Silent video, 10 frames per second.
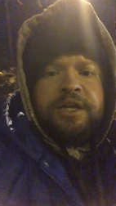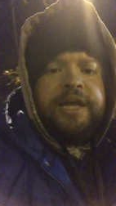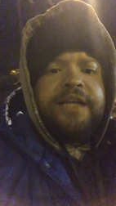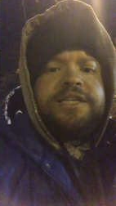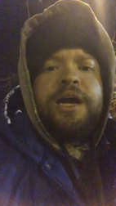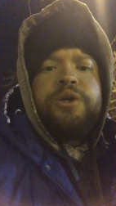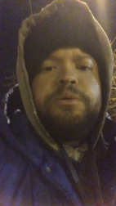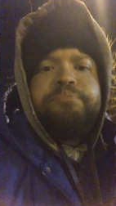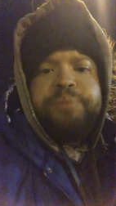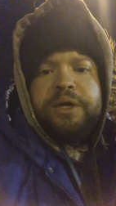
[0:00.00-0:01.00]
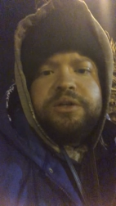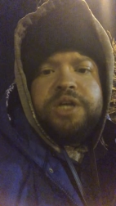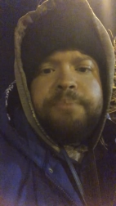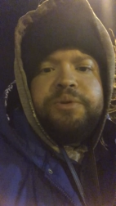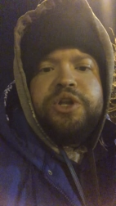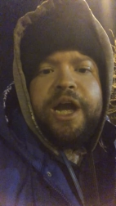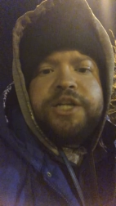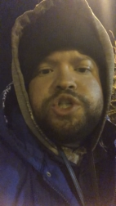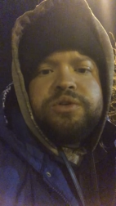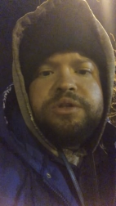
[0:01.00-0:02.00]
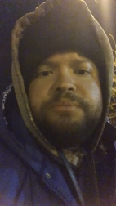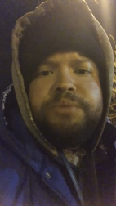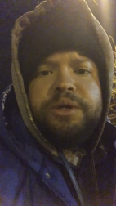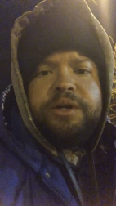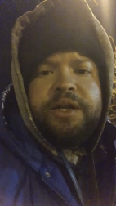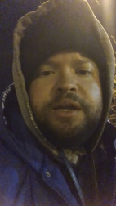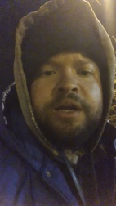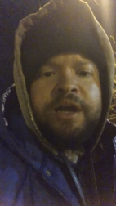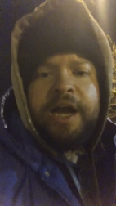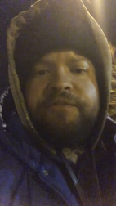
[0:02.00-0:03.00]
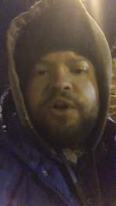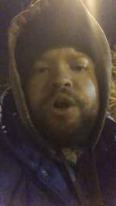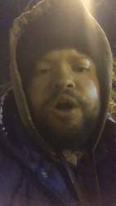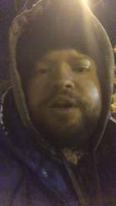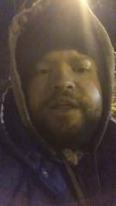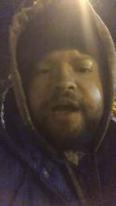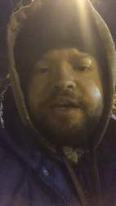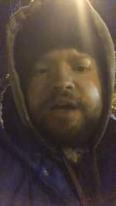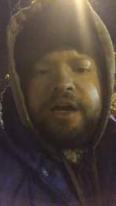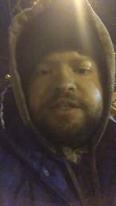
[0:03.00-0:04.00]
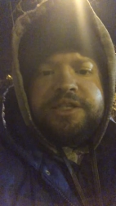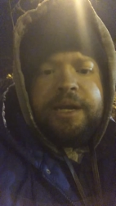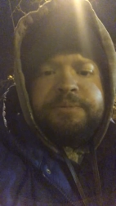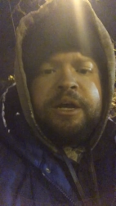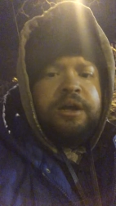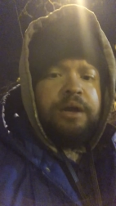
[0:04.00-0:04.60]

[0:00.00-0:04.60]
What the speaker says: That's how you build up natural immunity. Ever heard of that concept?